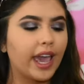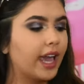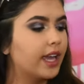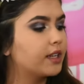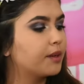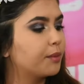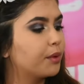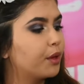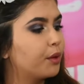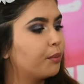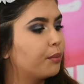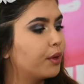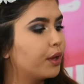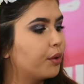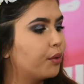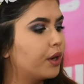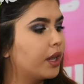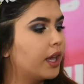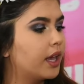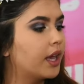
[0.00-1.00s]
K W
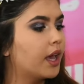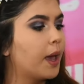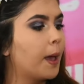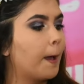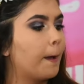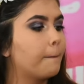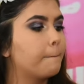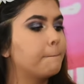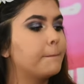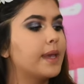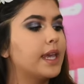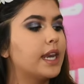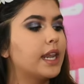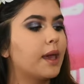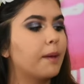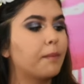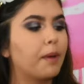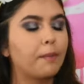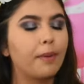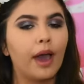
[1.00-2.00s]
Beauty
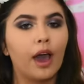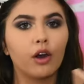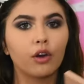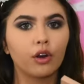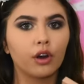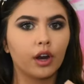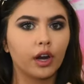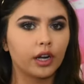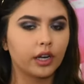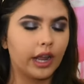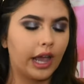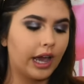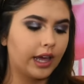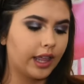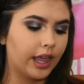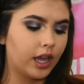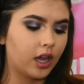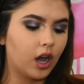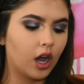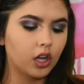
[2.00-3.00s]
medium powder and
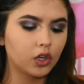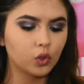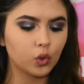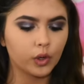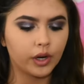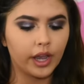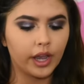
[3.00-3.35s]
highlight contour